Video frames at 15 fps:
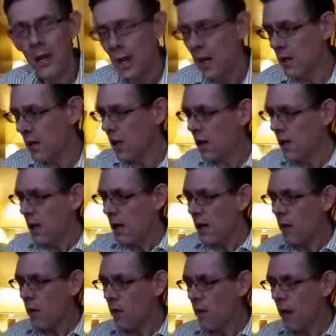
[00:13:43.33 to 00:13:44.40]
And then
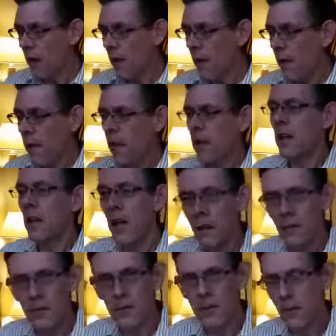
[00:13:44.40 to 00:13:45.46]
if I
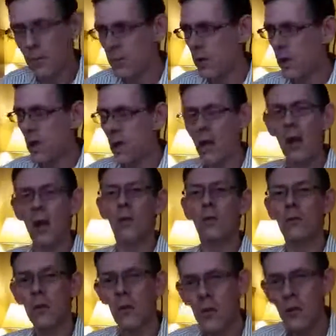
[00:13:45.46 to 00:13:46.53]
give something and I
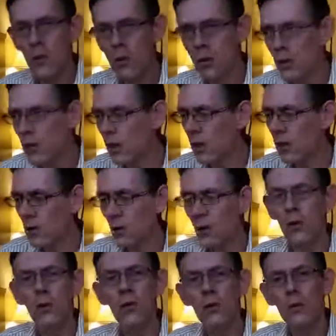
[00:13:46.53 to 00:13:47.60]
continue to
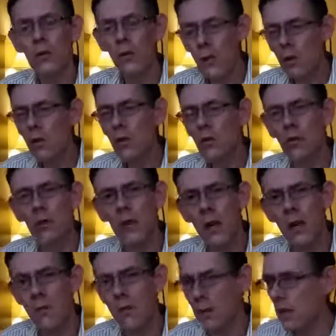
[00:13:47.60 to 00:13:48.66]

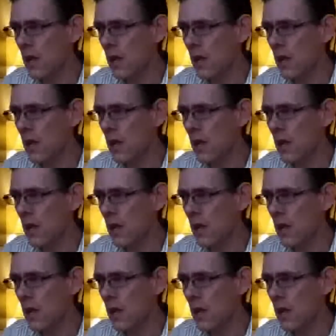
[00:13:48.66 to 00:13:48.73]
give it,